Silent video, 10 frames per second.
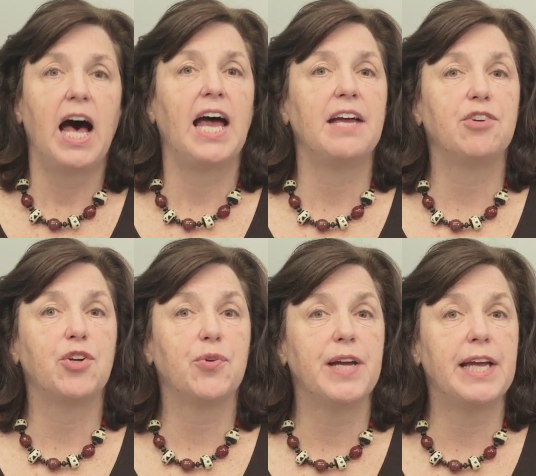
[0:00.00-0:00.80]
I have
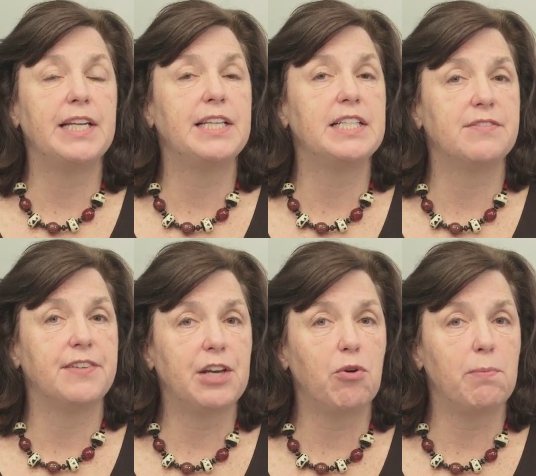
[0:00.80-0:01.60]
created these
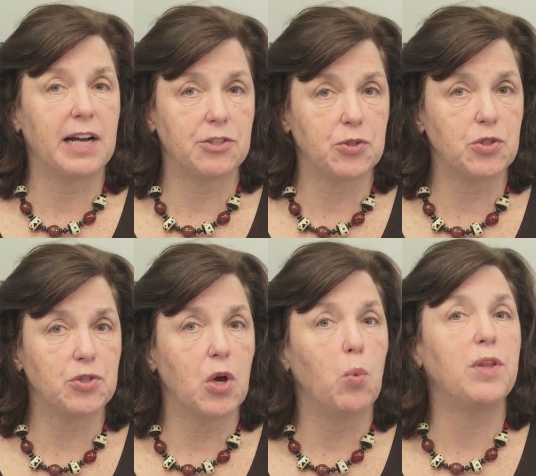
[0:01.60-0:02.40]
video
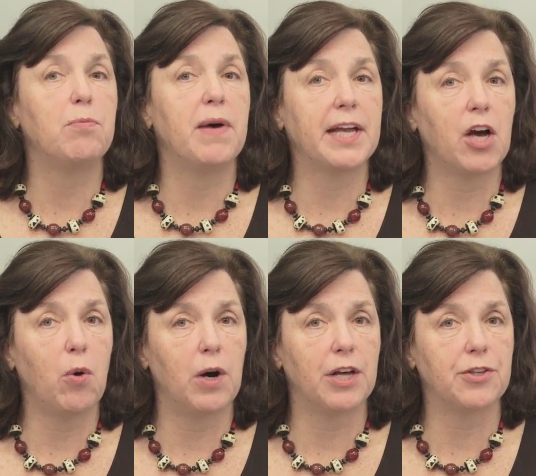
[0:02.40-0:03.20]
modules with my
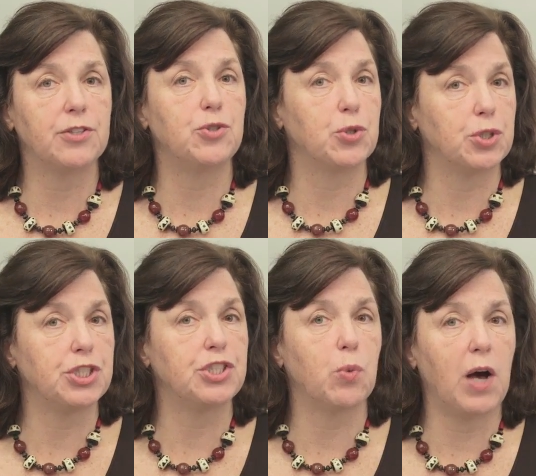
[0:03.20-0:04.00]
co-author,
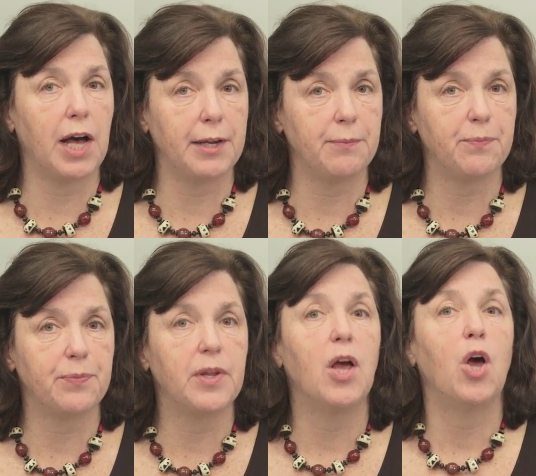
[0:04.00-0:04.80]
Georgia Duan.
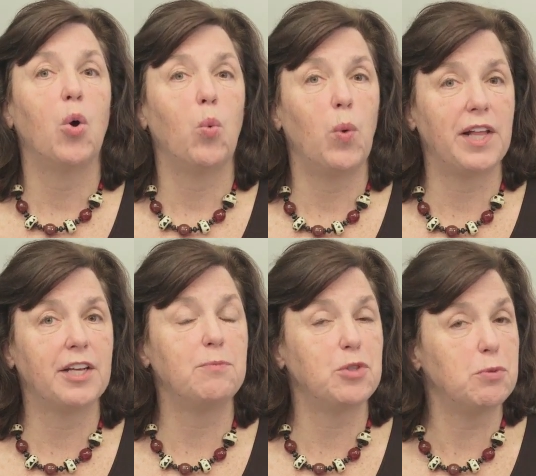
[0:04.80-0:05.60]

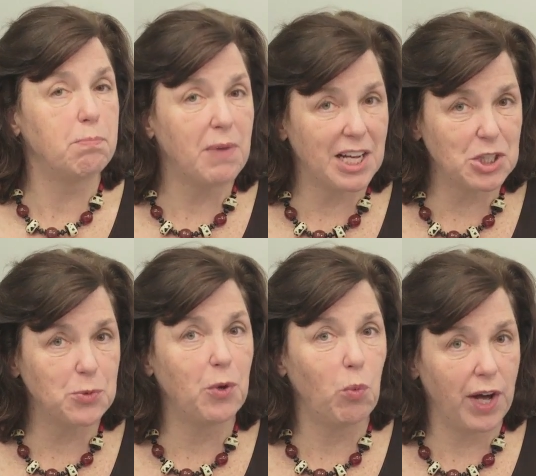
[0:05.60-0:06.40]
Welcome to
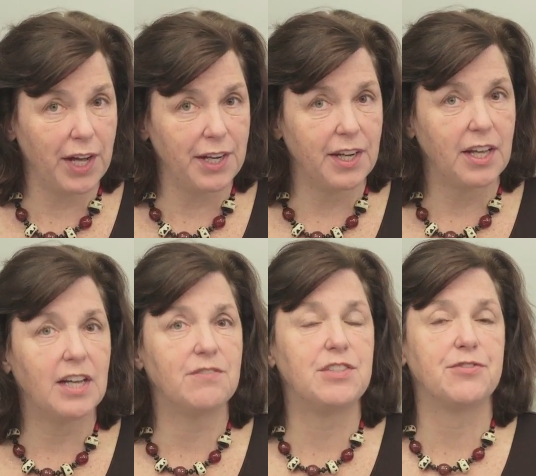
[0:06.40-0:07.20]
Module 1
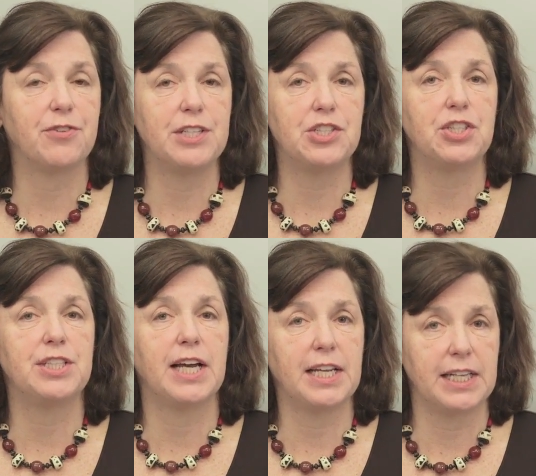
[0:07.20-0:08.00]
of Differential
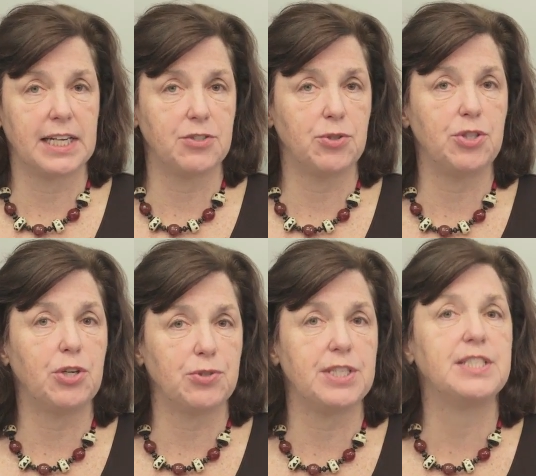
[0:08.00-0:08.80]

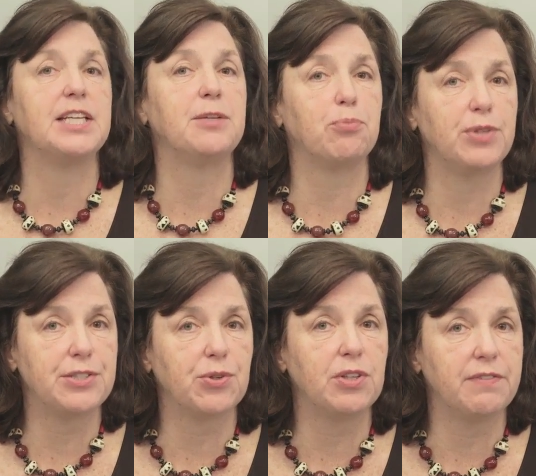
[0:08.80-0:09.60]
Diagnosis in
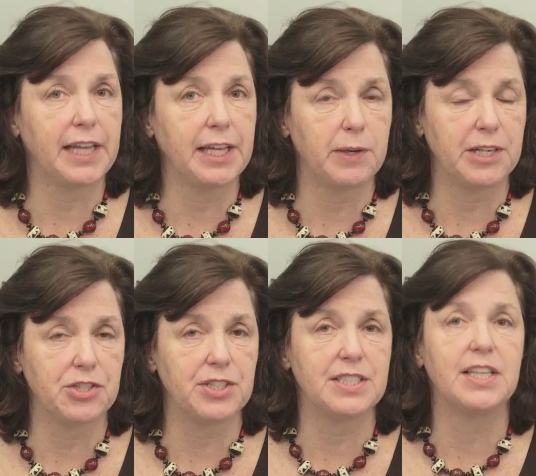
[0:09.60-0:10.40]
Preschool
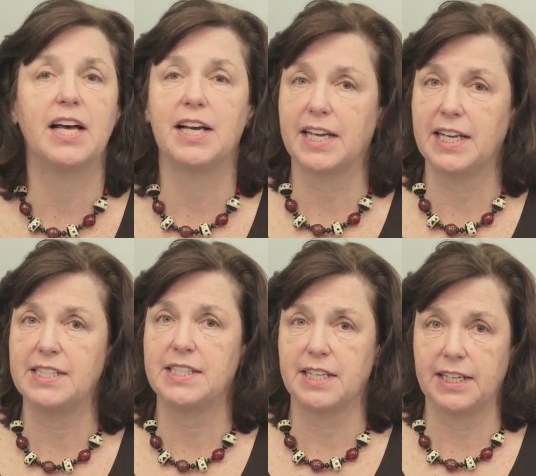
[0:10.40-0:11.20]
Evaluations, a Case
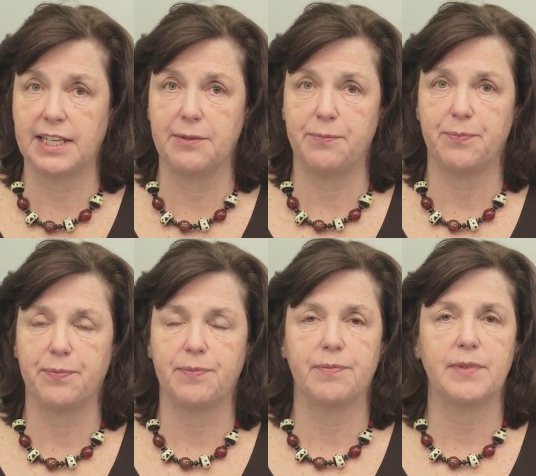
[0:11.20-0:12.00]
Study.
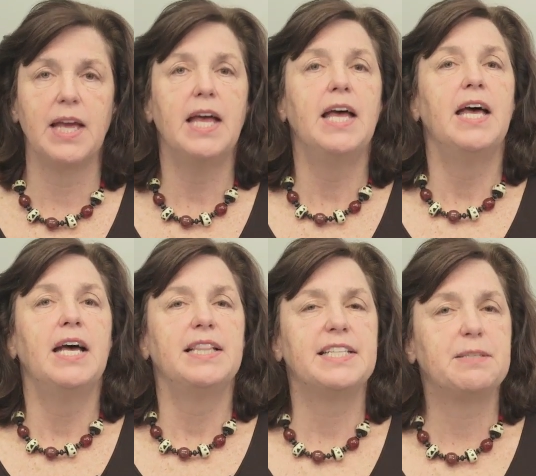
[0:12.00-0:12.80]

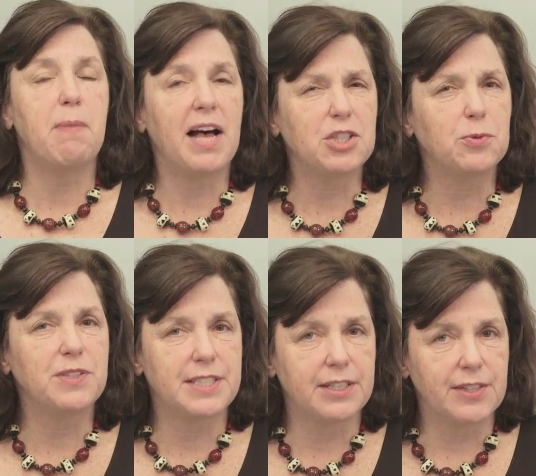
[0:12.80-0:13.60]
This module
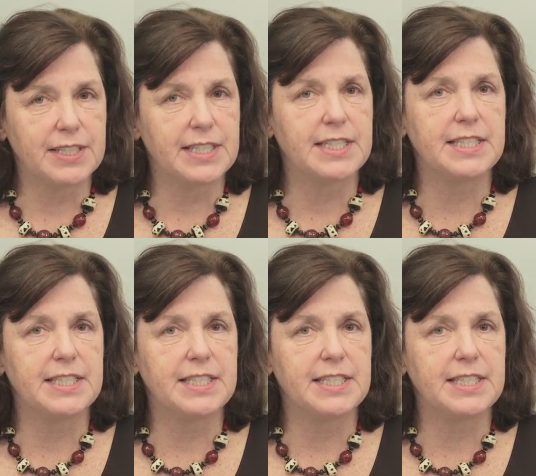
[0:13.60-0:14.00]
series is